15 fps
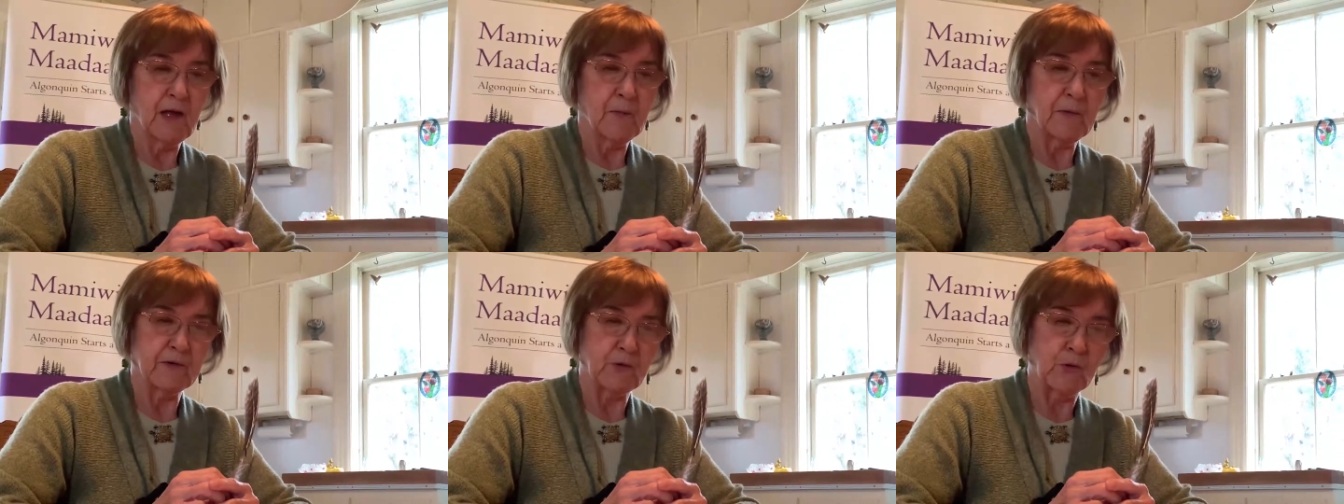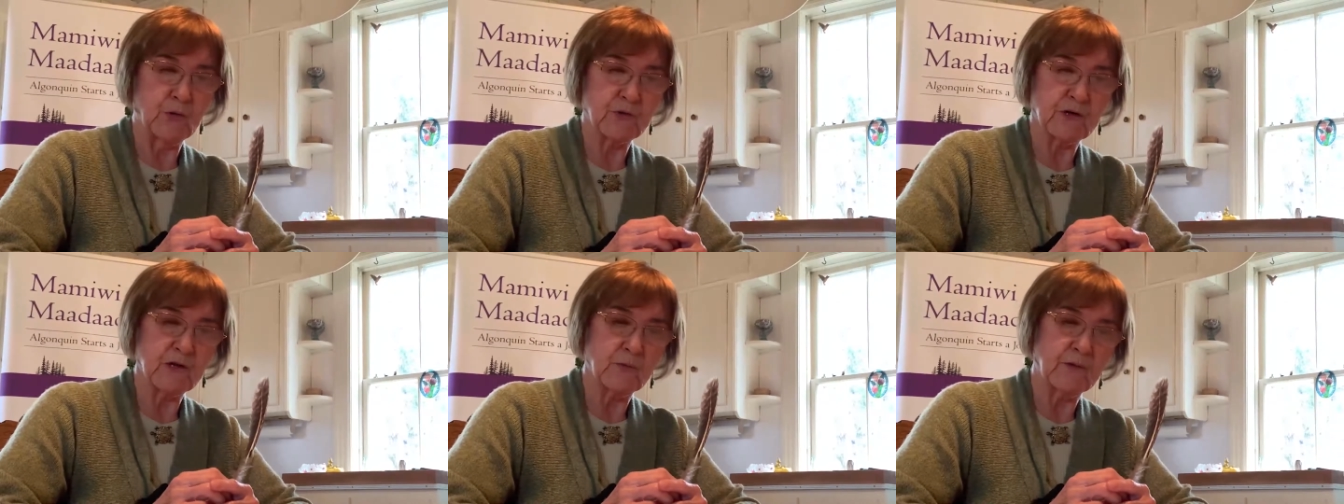but
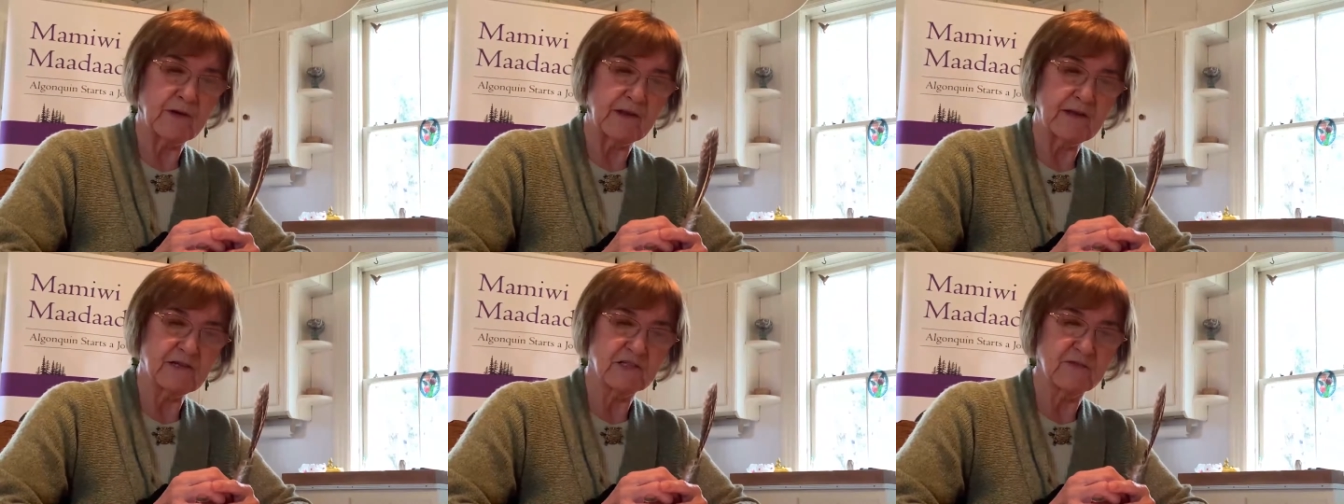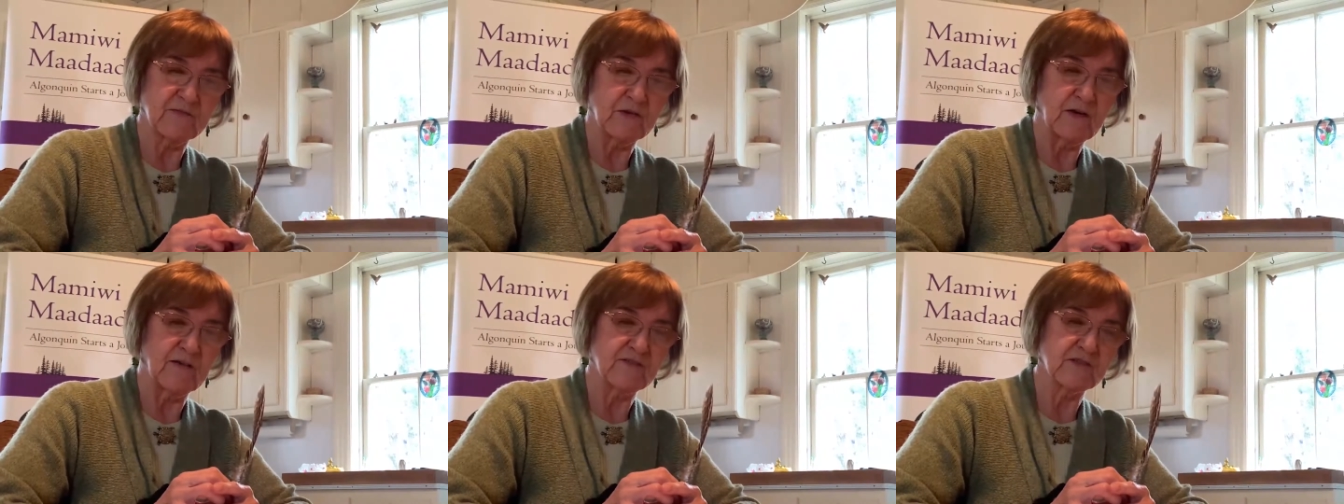only when each of
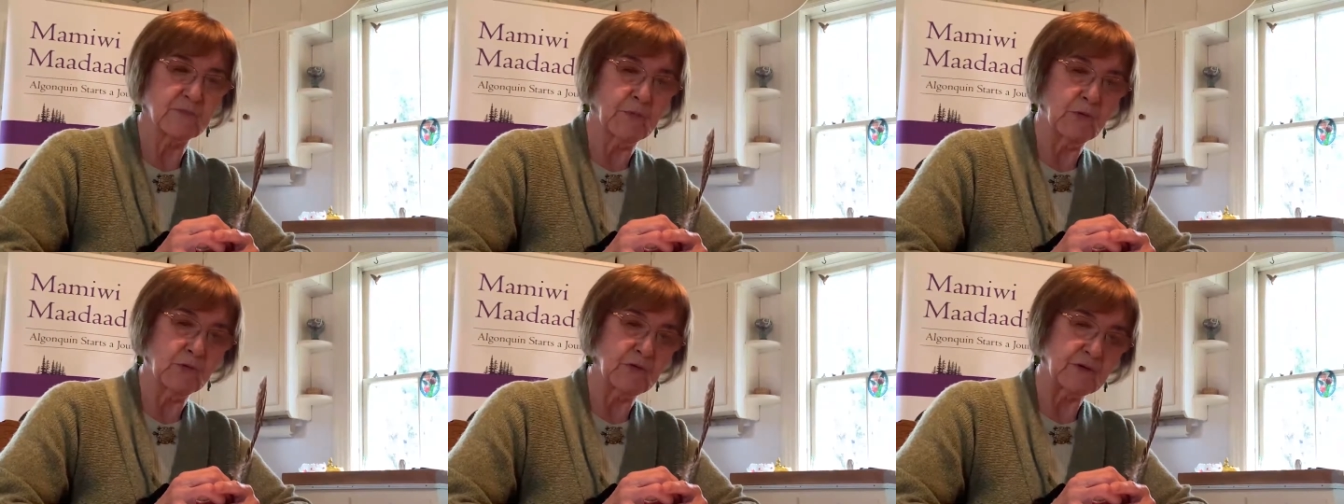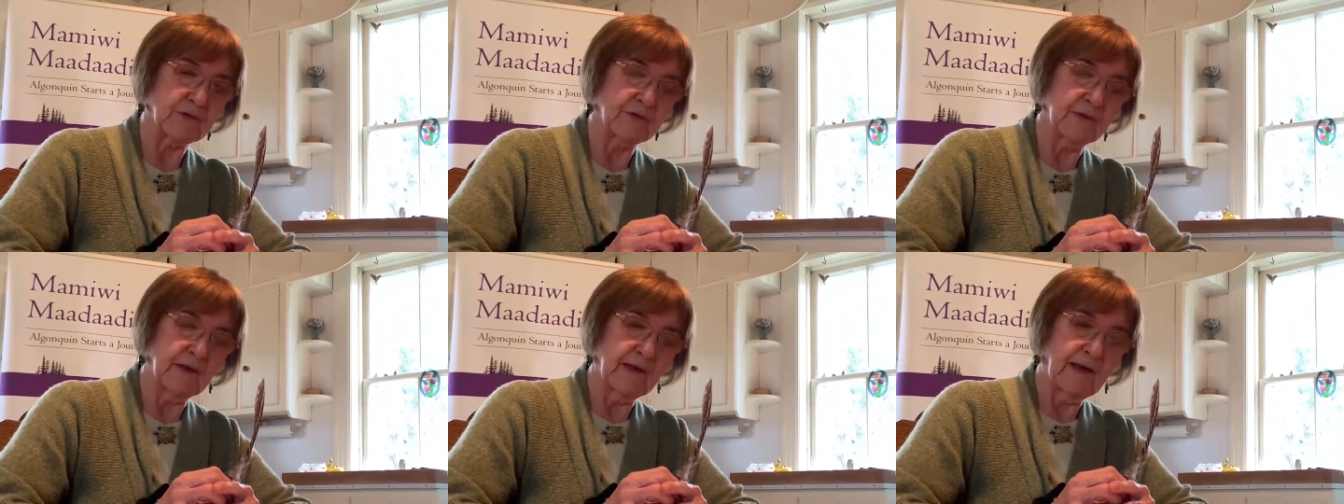you have
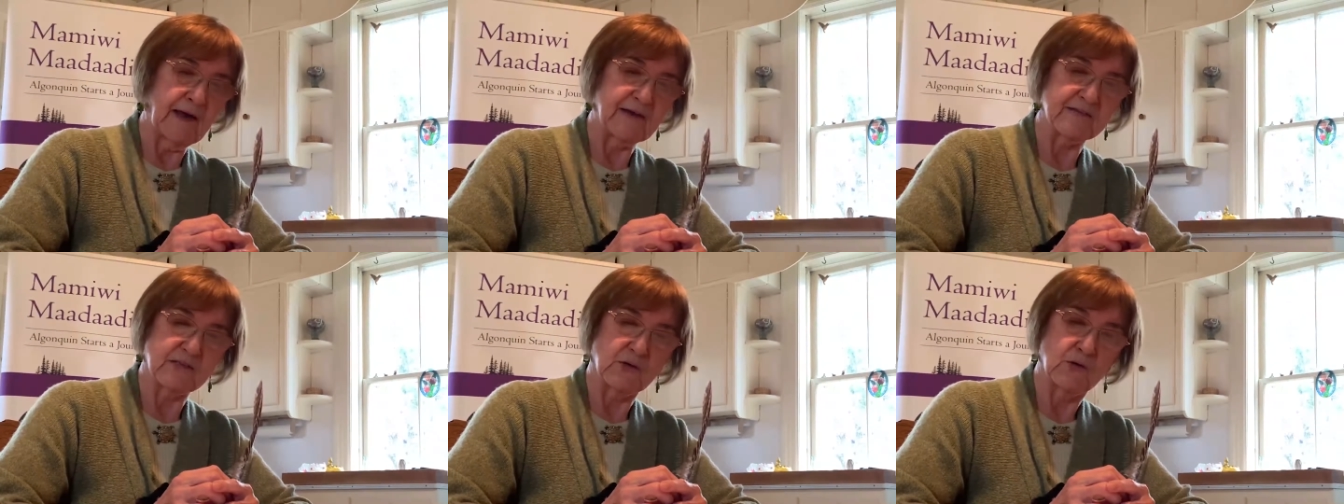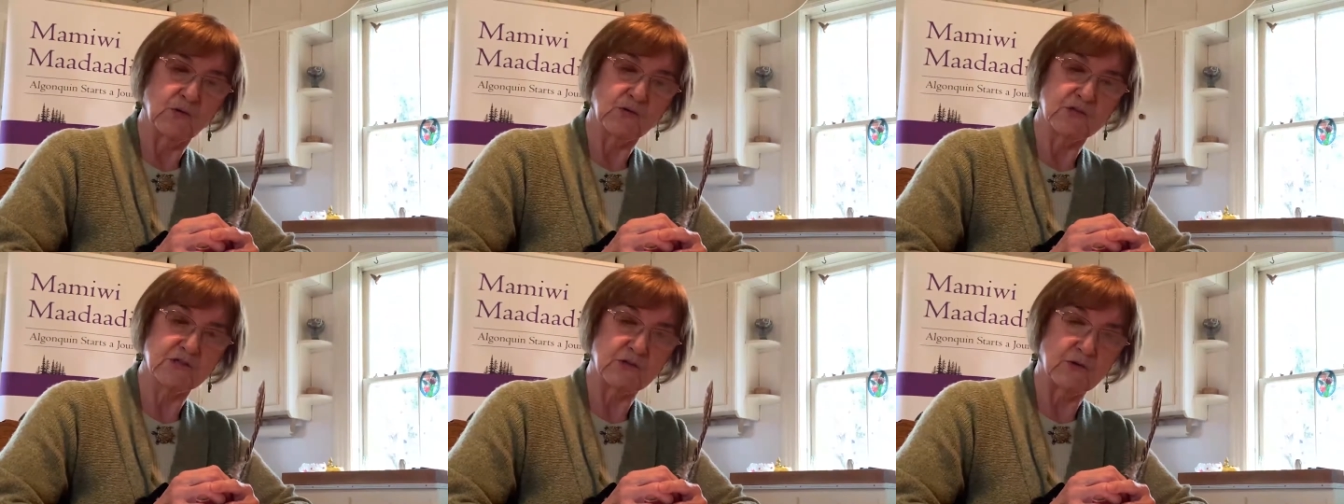spoken has the
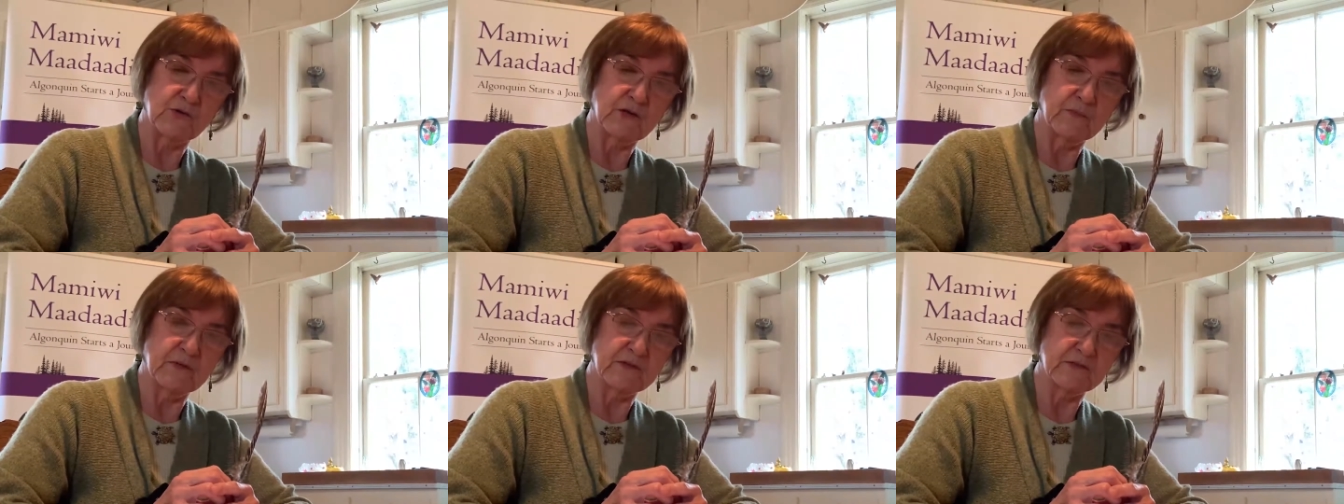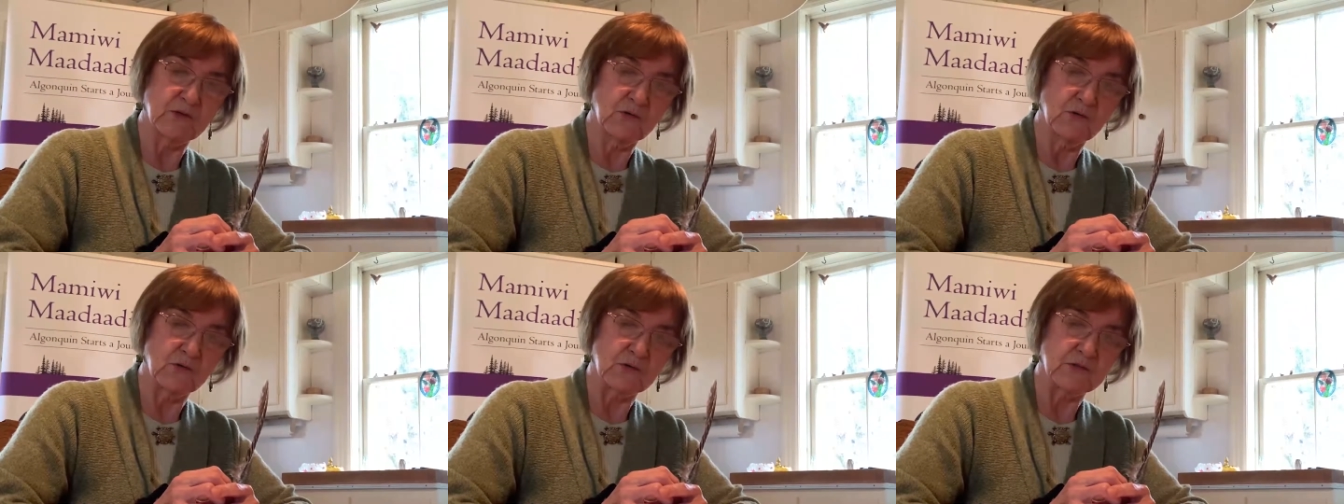whole story been
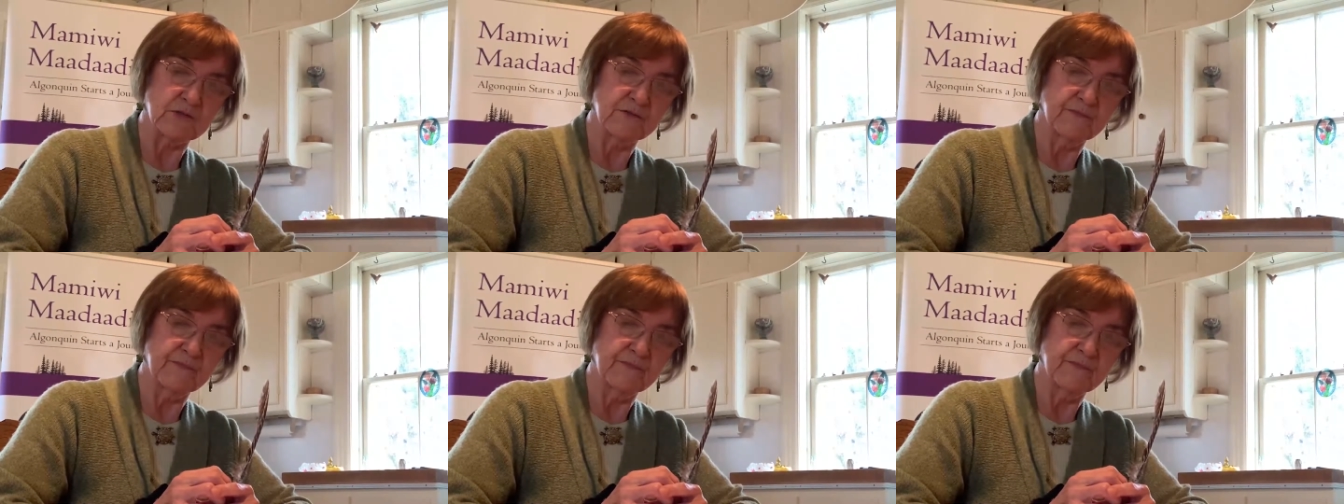told.